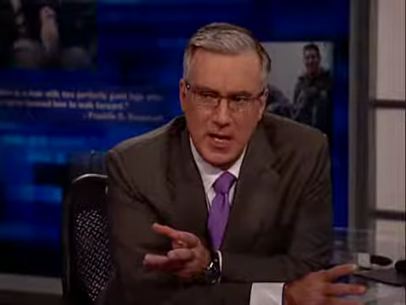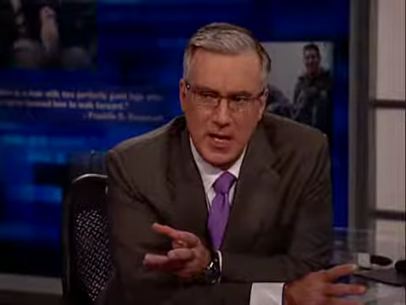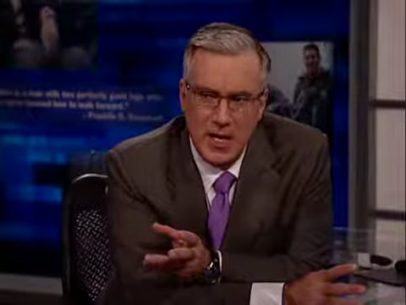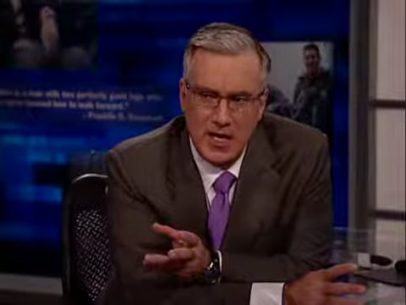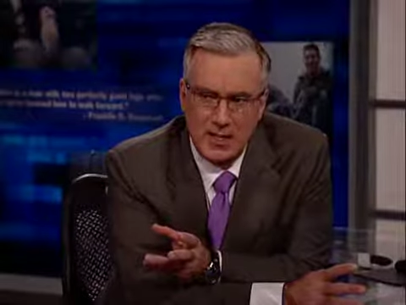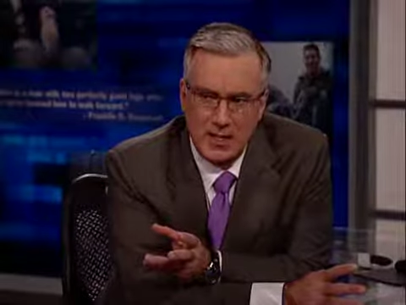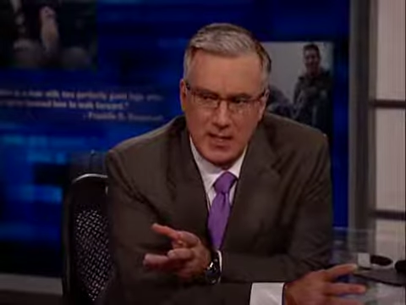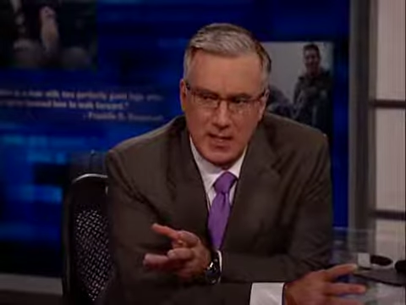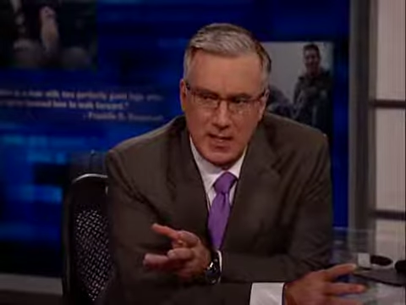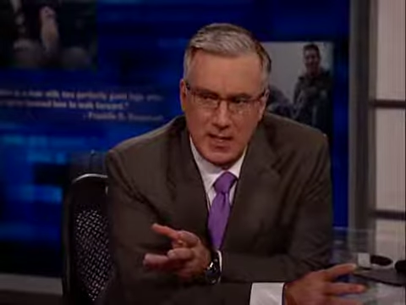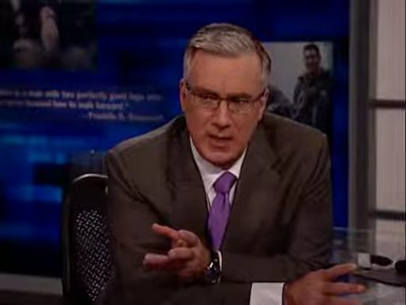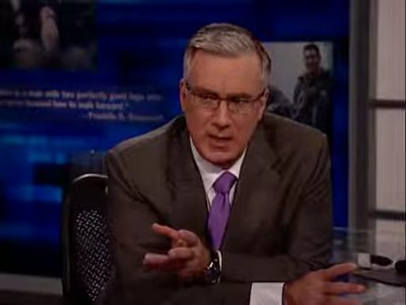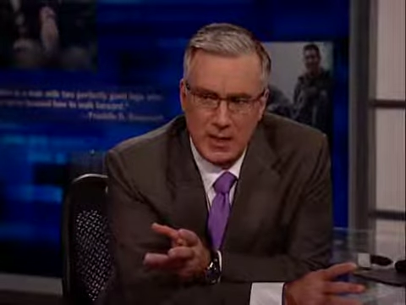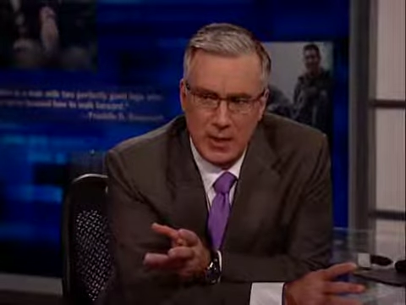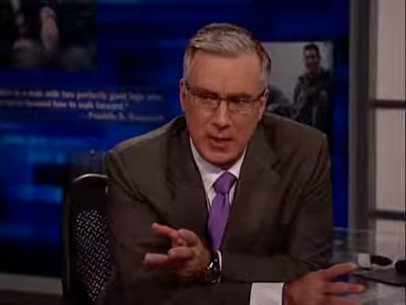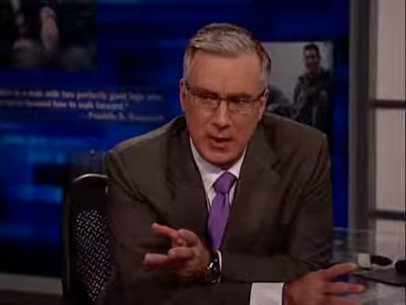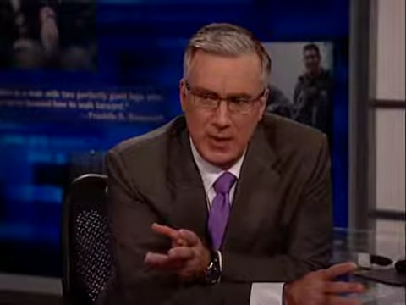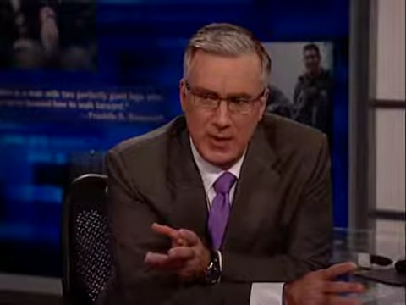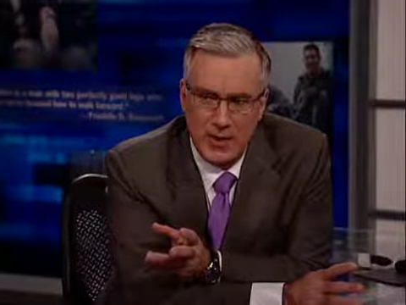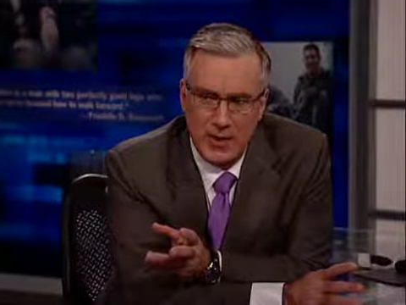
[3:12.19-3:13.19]
He said,
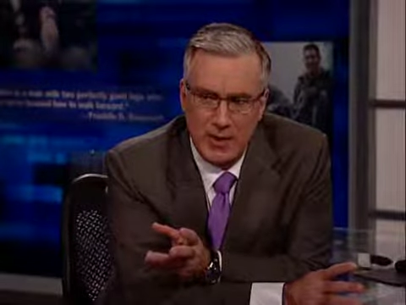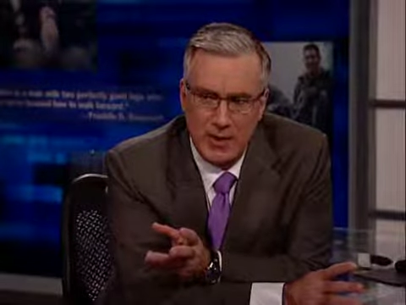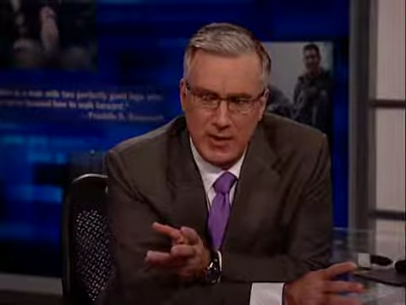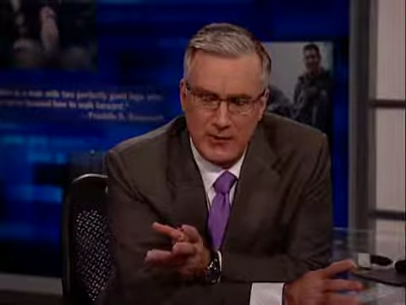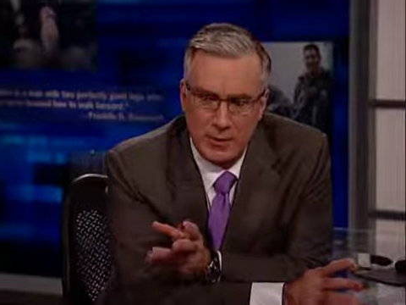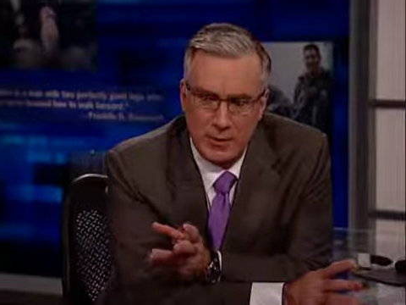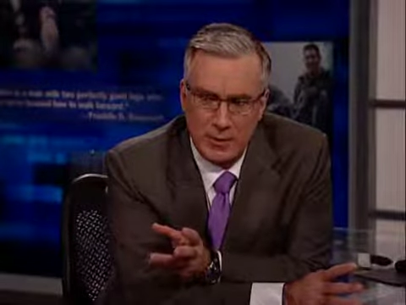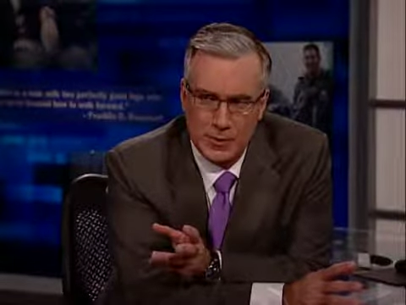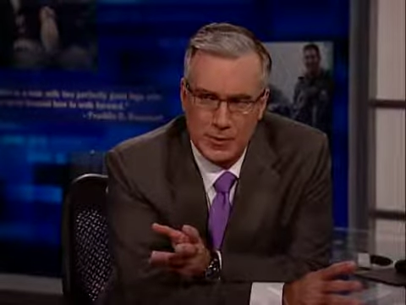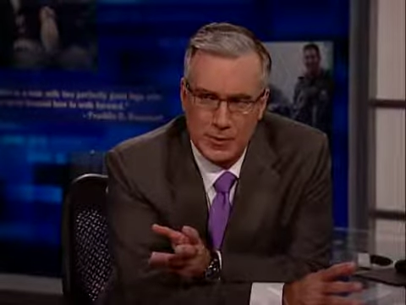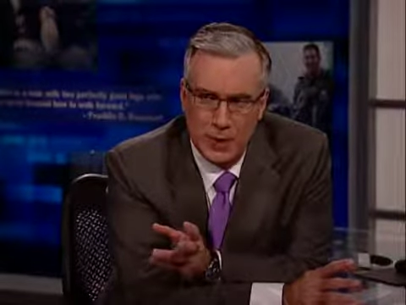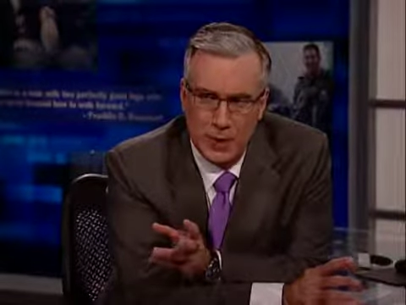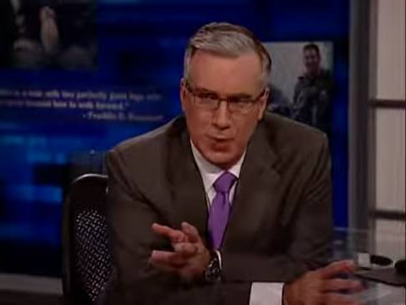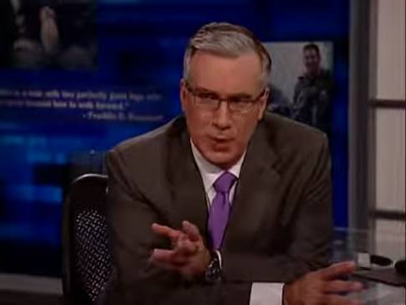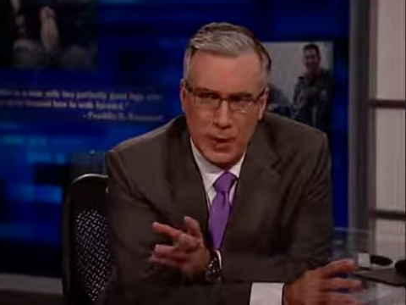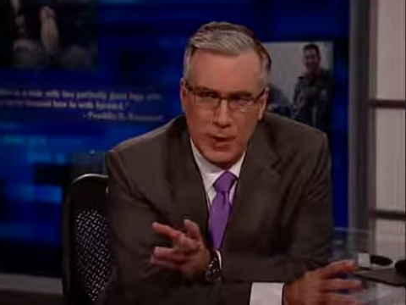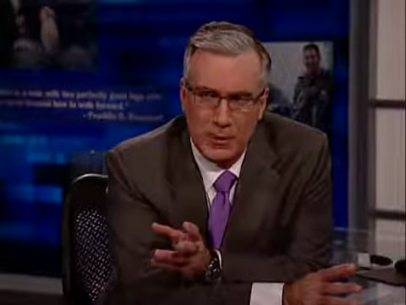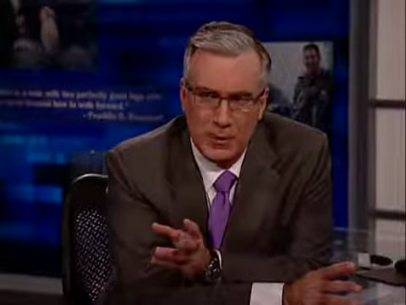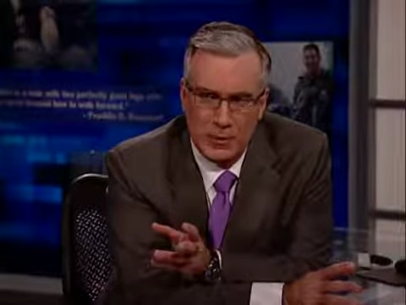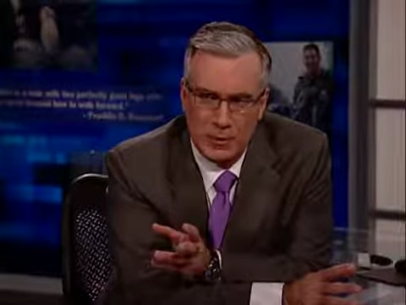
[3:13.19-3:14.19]
you have to understand
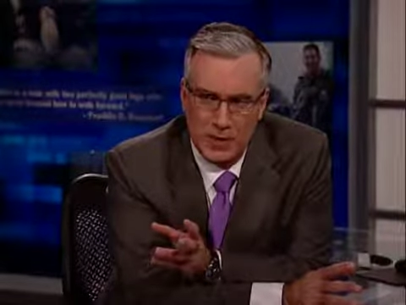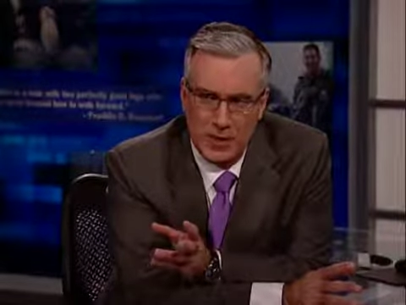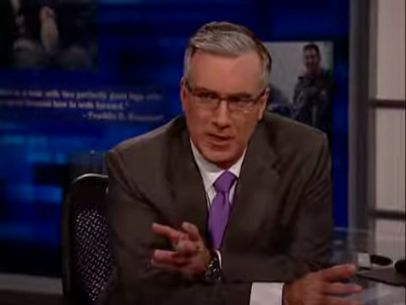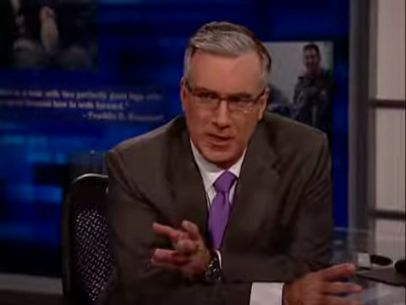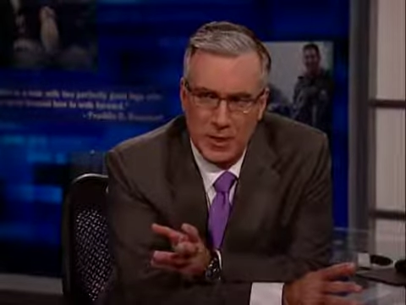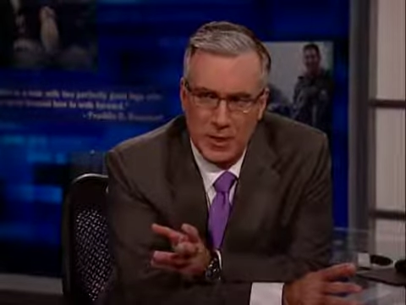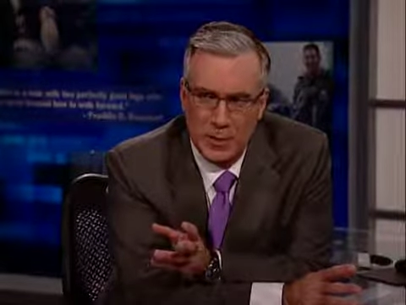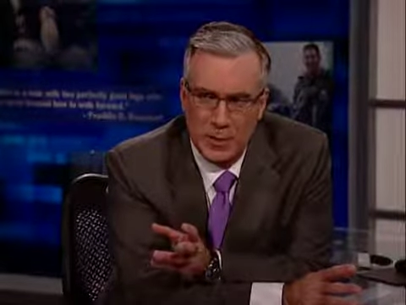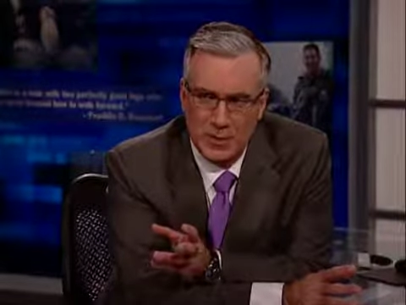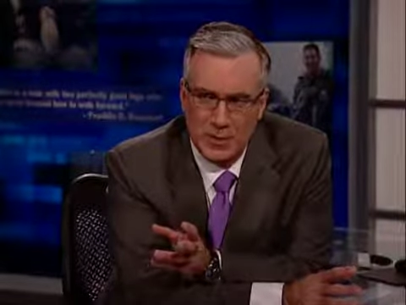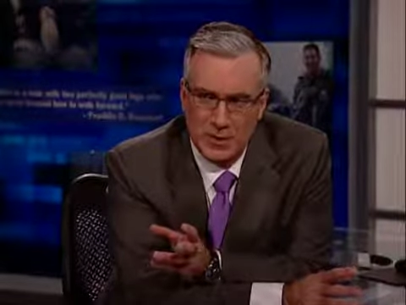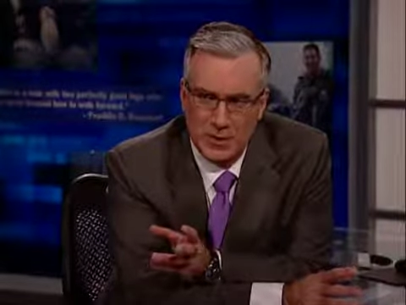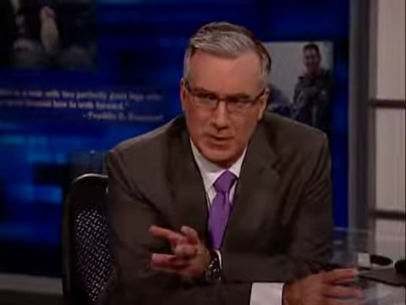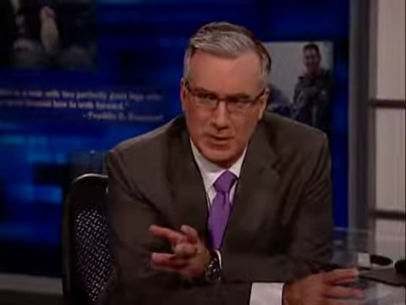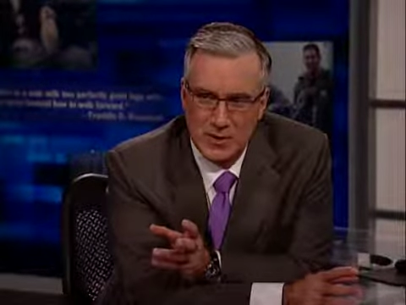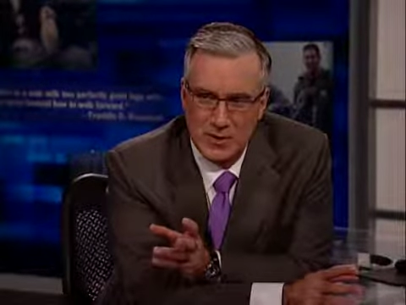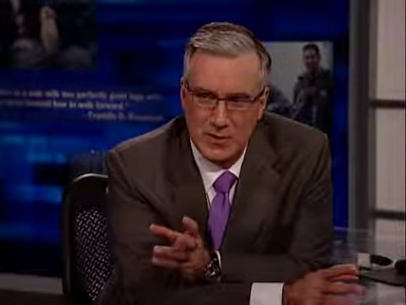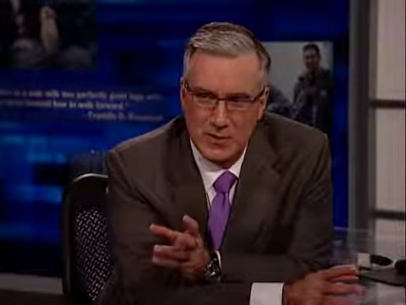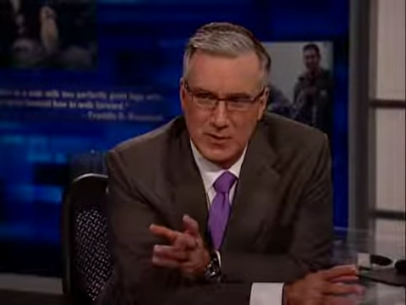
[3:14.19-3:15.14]
one other thing here, which is